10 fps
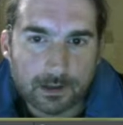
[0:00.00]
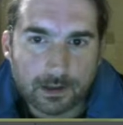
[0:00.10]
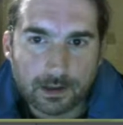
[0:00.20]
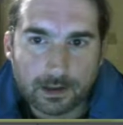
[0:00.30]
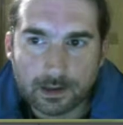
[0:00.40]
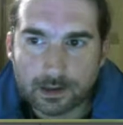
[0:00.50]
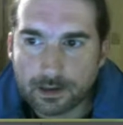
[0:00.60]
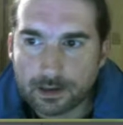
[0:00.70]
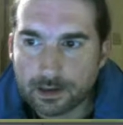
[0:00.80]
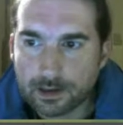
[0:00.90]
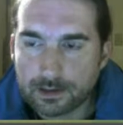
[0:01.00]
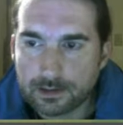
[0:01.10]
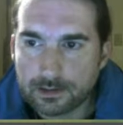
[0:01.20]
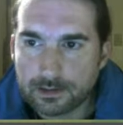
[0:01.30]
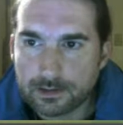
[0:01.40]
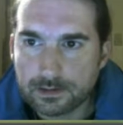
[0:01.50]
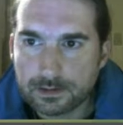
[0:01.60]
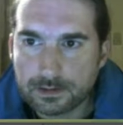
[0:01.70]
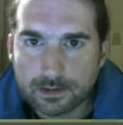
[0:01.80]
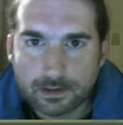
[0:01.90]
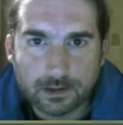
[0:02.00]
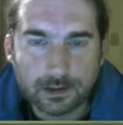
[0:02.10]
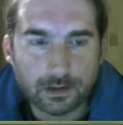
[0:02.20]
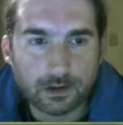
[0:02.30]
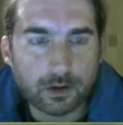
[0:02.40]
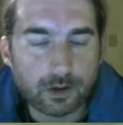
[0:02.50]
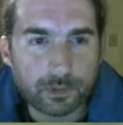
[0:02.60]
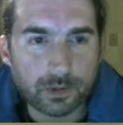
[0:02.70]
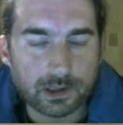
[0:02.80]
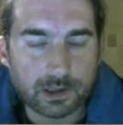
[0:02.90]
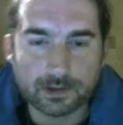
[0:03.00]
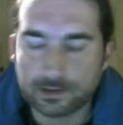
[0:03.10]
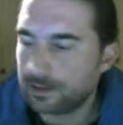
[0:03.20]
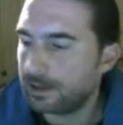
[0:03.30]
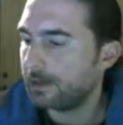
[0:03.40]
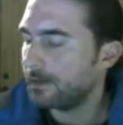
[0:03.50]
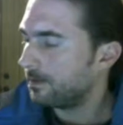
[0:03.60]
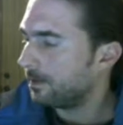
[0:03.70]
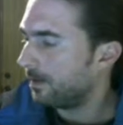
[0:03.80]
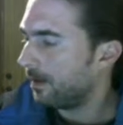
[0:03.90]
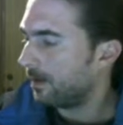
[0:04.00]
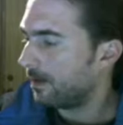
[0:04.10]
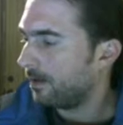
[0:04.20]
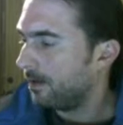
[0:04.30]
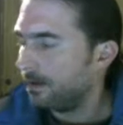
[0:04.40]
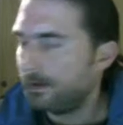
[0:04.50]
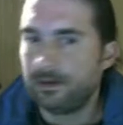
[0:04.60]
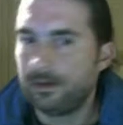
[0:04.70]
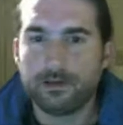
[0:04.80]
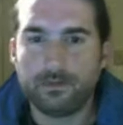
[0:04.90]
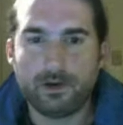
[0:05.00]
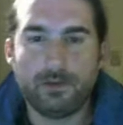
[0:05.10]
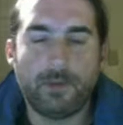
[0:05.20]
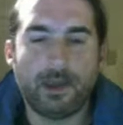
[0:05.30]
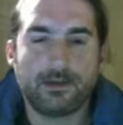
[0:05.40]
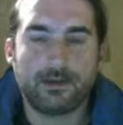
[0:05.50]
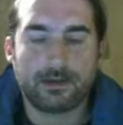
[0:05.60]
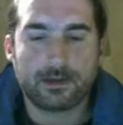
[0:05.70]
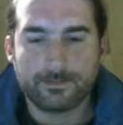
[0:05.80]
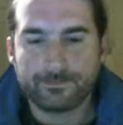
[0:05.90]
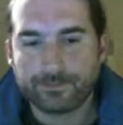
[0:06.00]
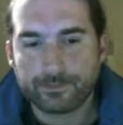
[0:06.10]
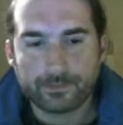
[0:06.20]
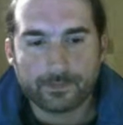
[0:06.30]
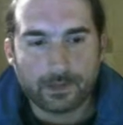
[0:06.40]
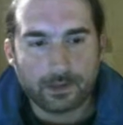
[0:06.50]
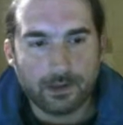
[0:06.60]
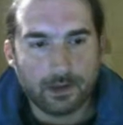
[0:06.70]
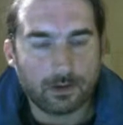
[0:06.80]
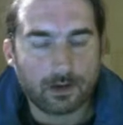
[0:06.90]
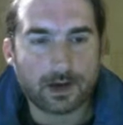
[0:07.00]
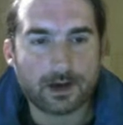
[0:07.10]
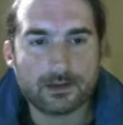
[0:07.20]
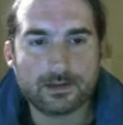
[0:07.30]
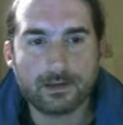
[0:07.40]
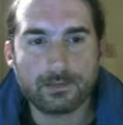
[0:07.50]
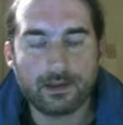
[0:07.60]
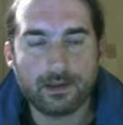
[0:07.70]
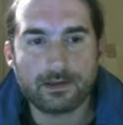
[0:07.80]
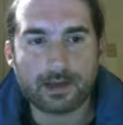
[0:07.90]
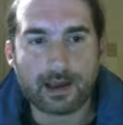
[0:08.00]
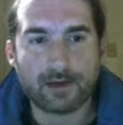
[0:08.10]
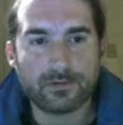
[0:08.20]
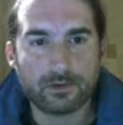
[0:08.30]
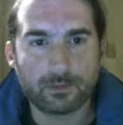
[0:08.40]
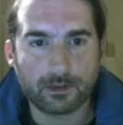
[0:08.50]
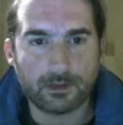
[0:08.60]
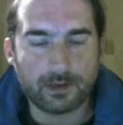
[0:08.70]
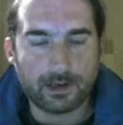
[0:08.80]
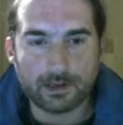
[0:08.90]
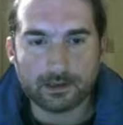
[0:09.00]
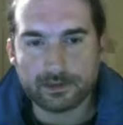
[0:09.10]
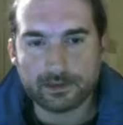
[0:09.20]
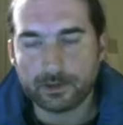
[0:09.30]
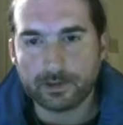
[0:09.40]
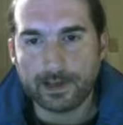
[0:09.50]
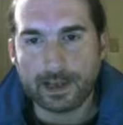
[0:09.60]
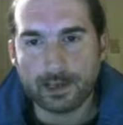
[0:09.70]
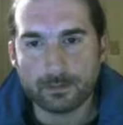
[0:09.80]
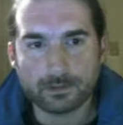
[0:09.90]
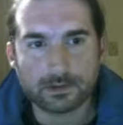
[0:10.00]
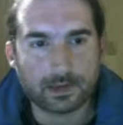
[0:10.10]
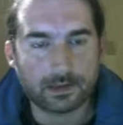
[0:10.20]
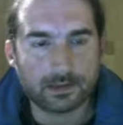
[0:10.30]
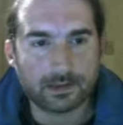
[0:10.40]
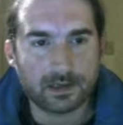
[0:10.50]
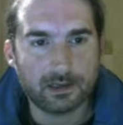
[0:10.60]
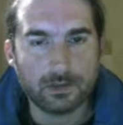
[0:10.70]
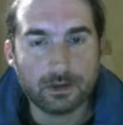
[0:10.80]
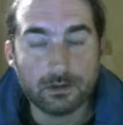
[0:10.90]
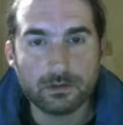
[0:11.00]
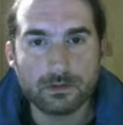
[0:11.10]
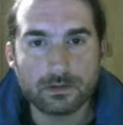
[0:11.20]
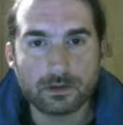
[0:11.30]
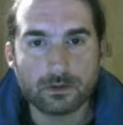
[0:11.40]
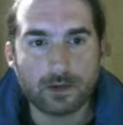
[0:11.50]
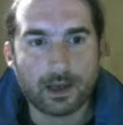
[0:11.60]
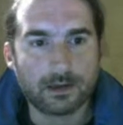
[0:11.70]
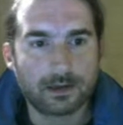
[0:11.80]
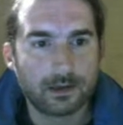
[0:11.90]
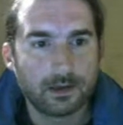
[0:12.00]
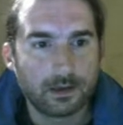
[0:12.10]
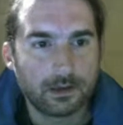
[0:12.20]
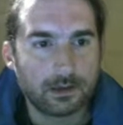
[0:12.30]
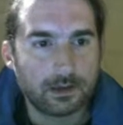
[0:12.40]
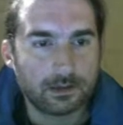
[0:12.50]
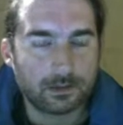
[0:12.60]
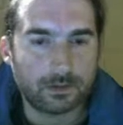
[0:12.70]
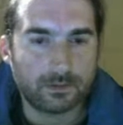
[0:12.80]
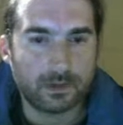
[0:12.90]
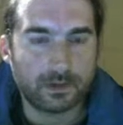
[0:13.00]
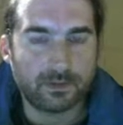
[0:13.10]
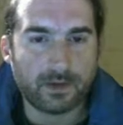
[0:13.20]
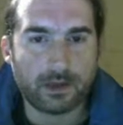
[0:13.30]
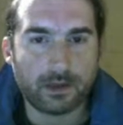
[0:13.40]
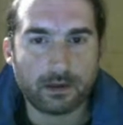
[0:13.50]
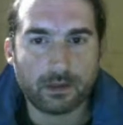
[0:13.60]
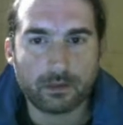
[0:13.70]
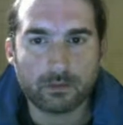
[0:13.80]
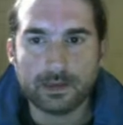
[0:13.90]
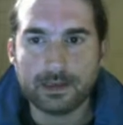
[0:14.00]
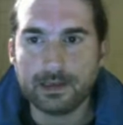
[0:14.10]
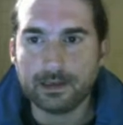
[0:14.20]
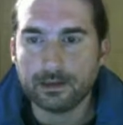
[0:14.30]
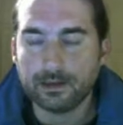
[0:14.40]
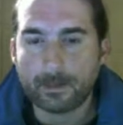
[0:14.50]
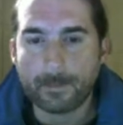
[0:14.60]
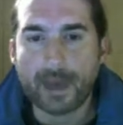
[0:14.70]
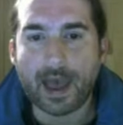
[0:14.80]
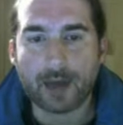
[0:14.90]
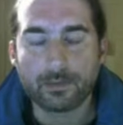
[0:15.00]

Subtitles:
And this is, you know, the whole point of this again is to take the very basic, you know, concept that Afterburner and similar games at the time used to create sort of a fake 3D map,